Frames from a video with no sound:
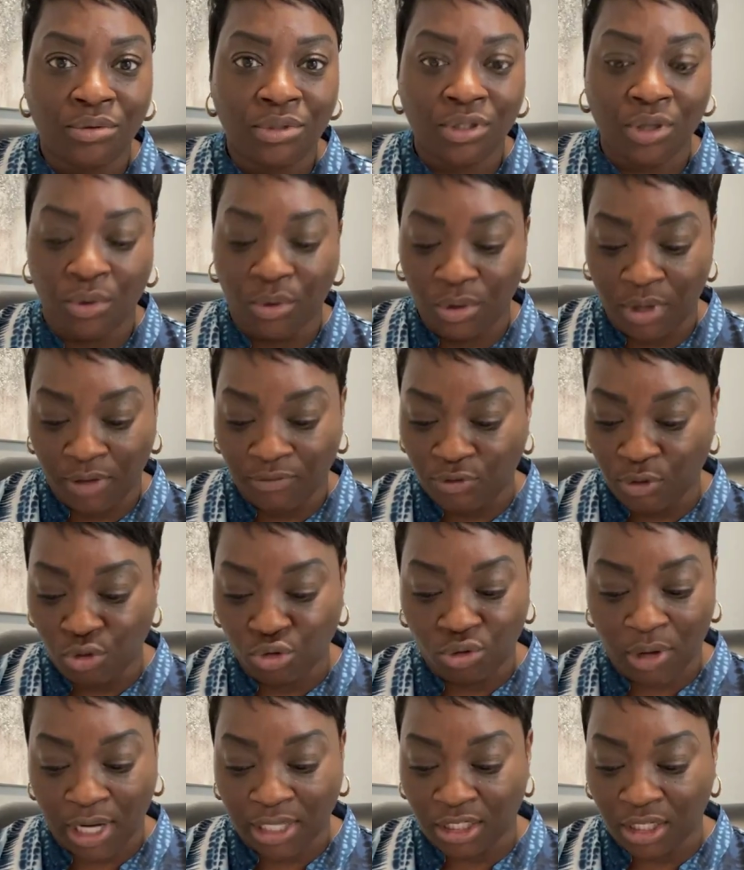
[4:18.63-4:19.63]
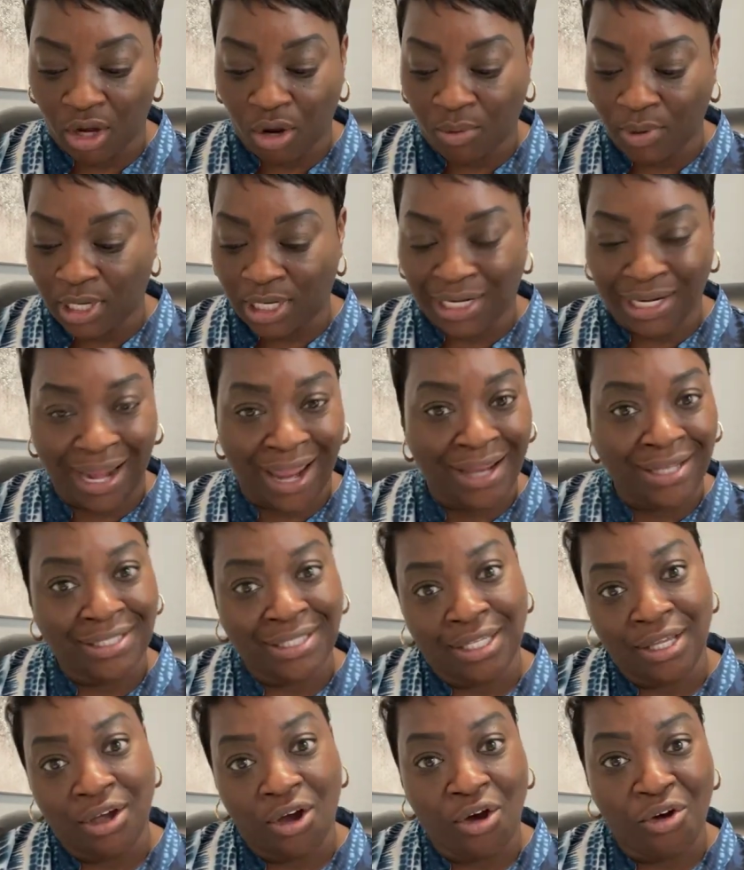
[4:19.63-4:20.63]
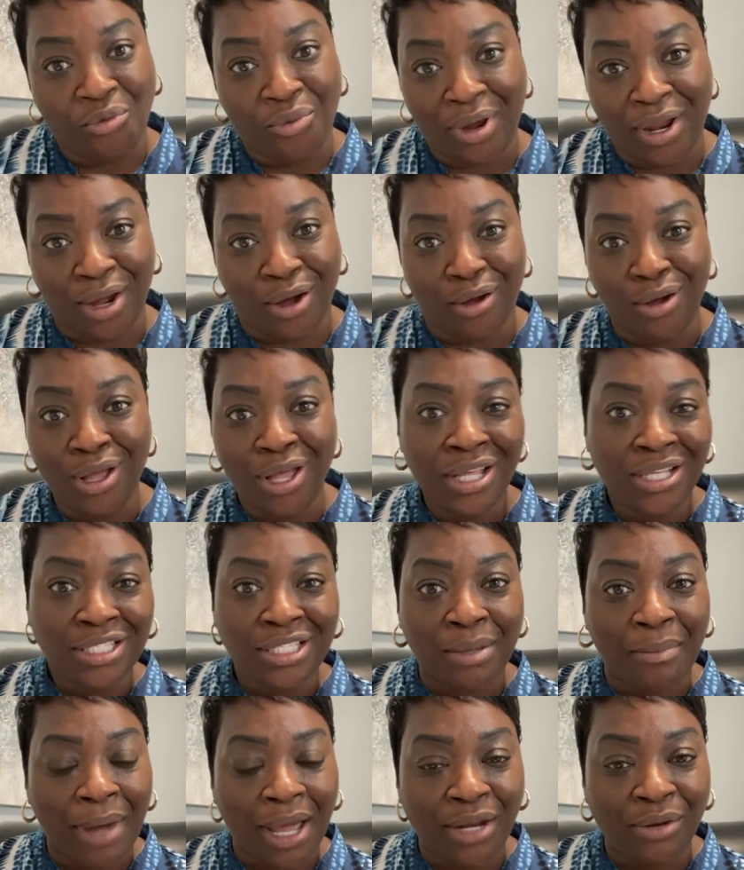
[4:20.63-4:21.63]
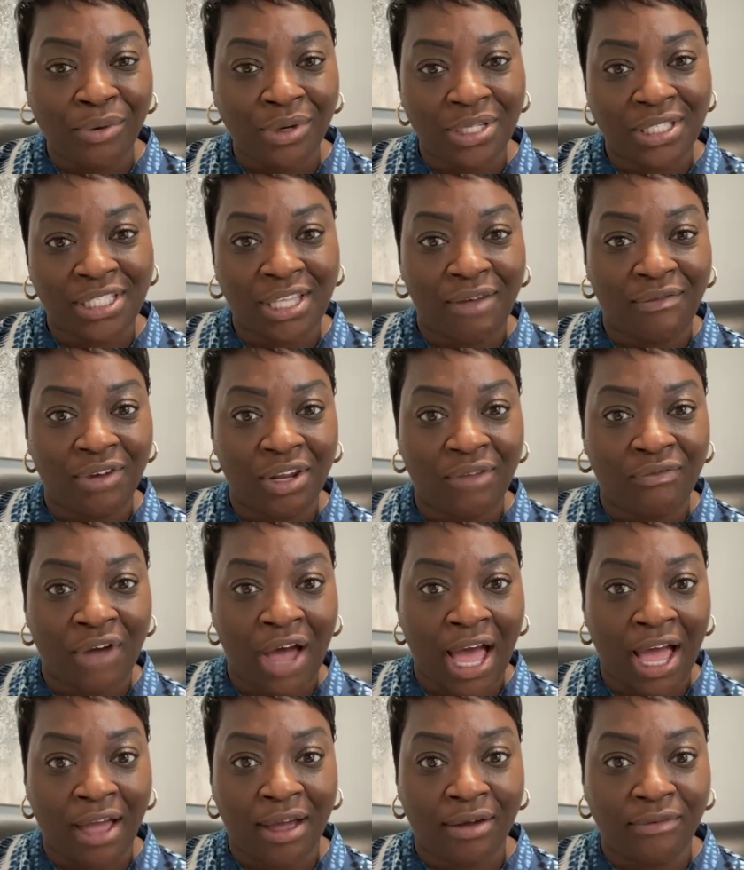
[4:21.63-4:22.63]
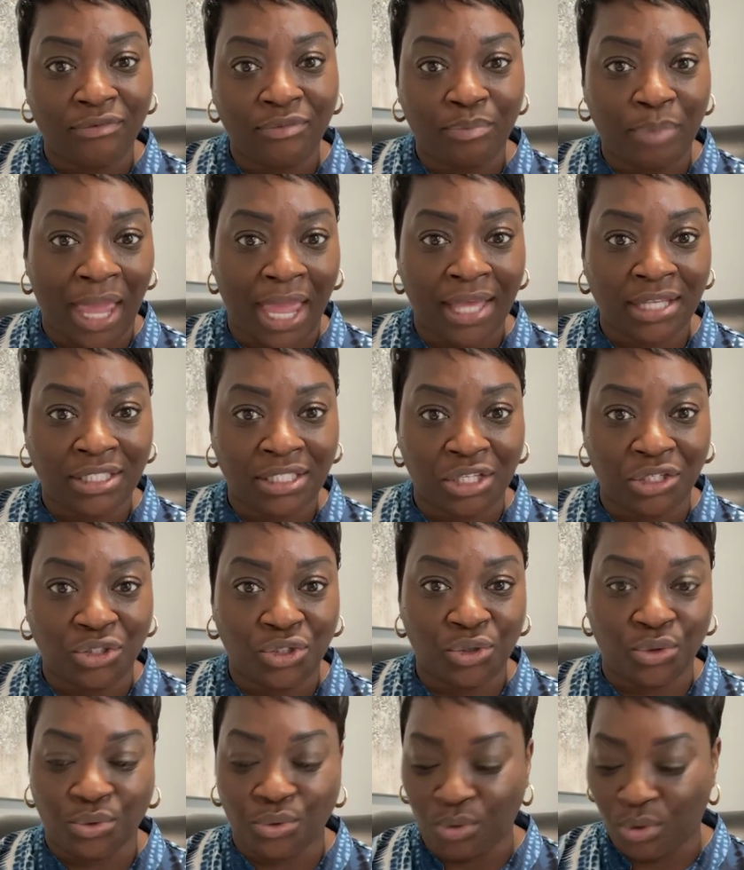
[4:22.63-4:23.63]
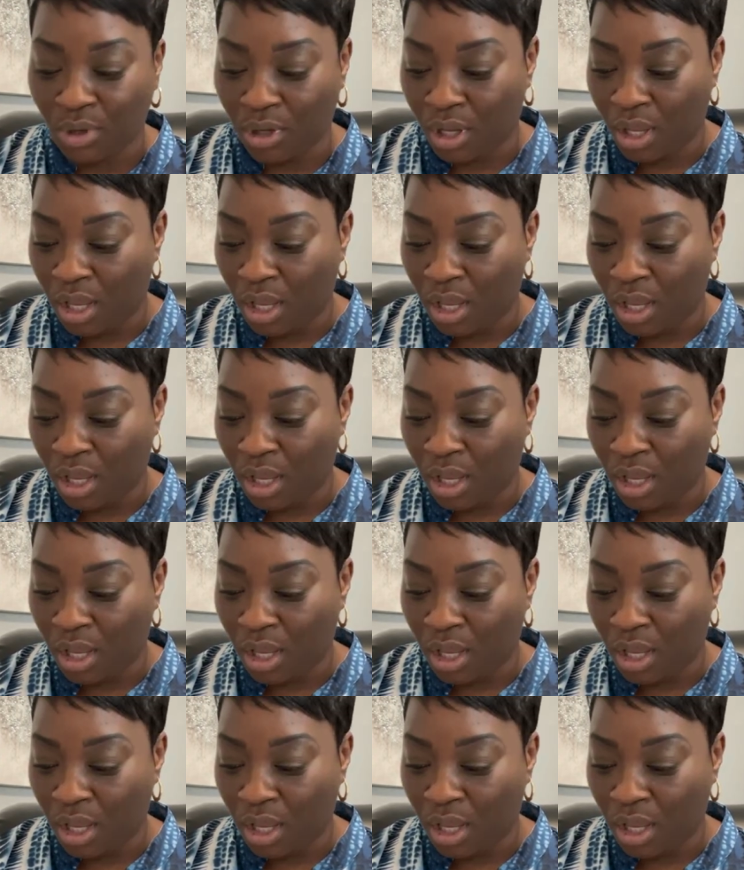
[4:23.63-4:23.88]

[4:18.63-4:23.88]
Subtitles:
So if you tried to go in and ace it, oh well, somebody with a 75 passed it too.